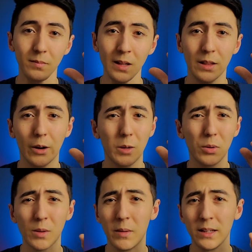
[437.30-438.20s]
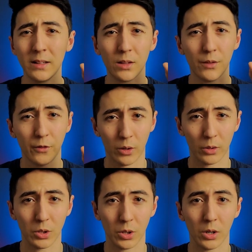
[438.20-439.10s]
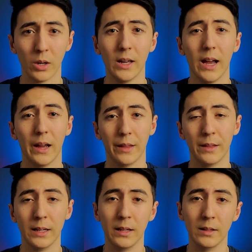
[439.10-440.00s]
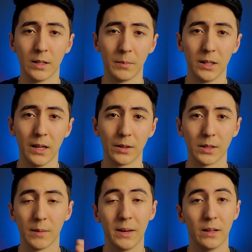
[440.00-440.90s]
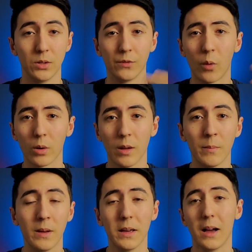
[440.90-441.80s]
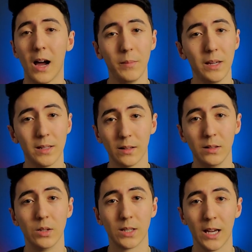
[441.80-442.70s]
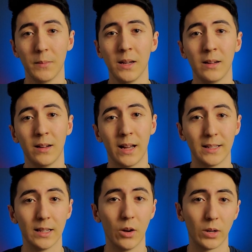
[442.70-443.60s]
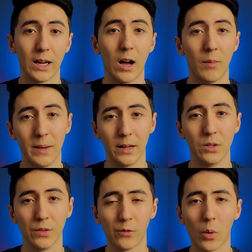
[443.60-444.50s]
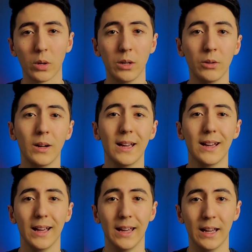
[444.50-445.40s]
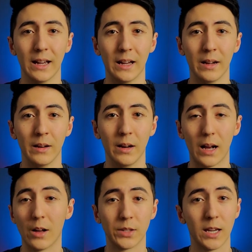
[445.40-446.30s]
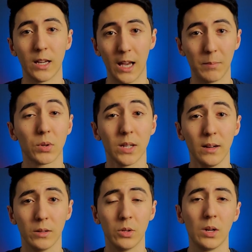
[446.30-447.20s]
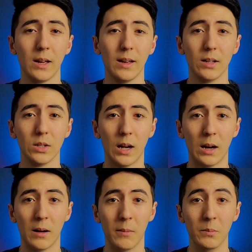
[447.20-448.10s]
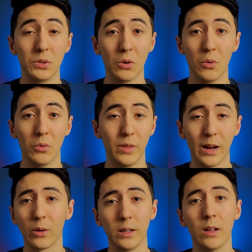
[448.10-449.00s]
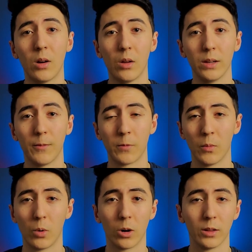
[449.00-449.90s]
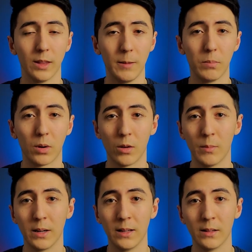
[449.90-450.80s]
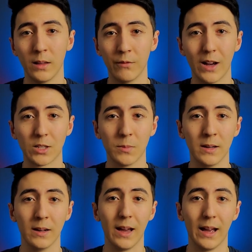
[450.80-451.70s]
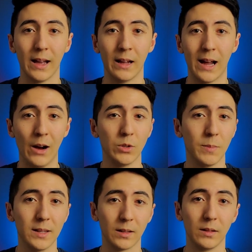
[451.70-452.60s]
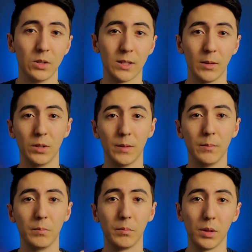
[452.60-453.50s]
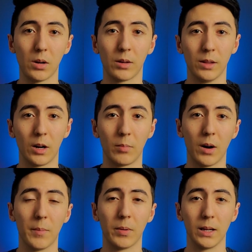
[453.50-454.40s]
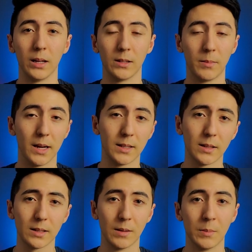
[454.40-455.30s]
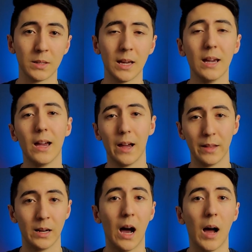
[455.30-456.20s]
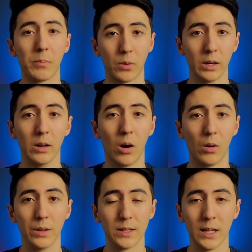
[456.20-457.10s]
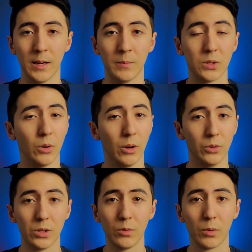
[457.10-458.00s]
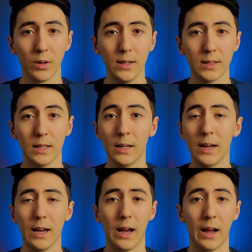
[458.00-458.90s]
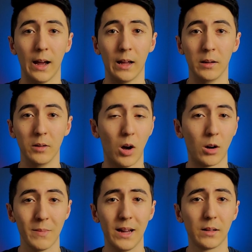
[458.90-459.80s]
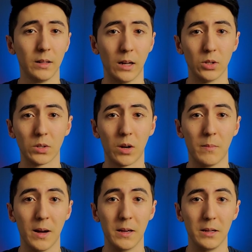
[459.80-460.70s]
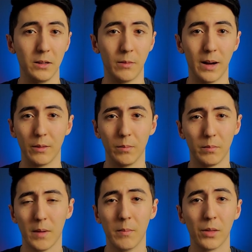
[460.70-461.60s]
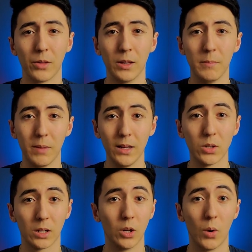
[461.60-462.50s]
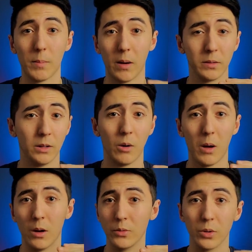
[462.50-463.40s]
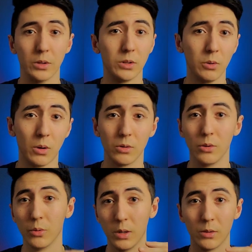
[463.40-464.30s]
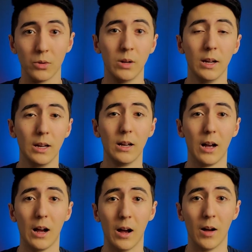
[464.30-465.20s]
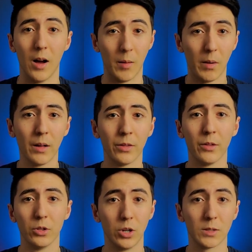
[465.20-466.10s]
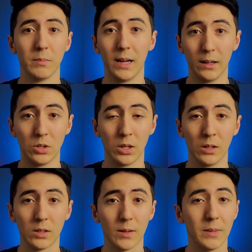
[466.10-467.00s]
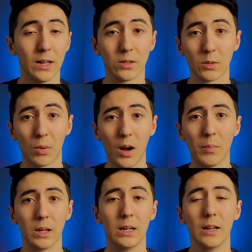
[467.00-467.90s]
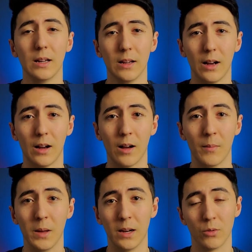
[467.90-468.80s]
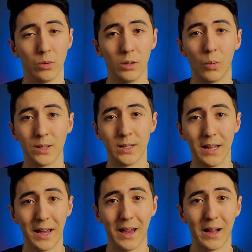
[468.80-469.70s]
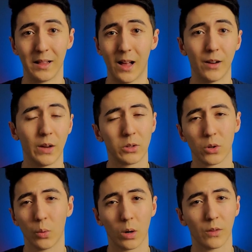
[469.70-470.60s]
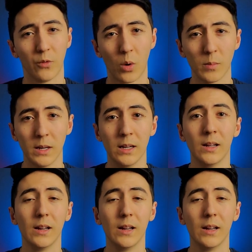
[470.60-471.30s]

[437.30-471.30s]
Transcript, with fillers: they already put the money into the furniture, and then they needed somebody else to manage it for them. I basically just came in and I said, okay, I'll manage it for you, and I'll take a percentage. So they already did all the upfront work. They put all the money into the investment, and I was basically just able to plug their property into my systems and then operate it all the same. So it was super easy, and automatically I just saw my, you know, my monthly paycheck go up, you know, hundreds, 200, 300 a month, just managing somebody else's property. And it really wasn't a lot of extra work for me.